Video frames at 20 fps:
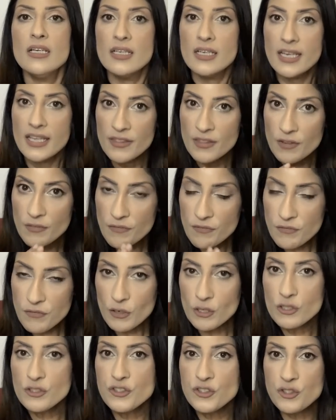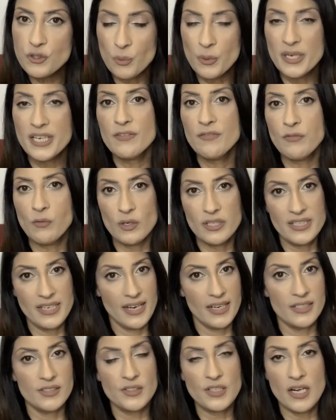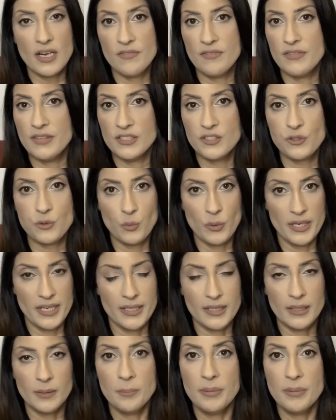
in the first three to four days of this week,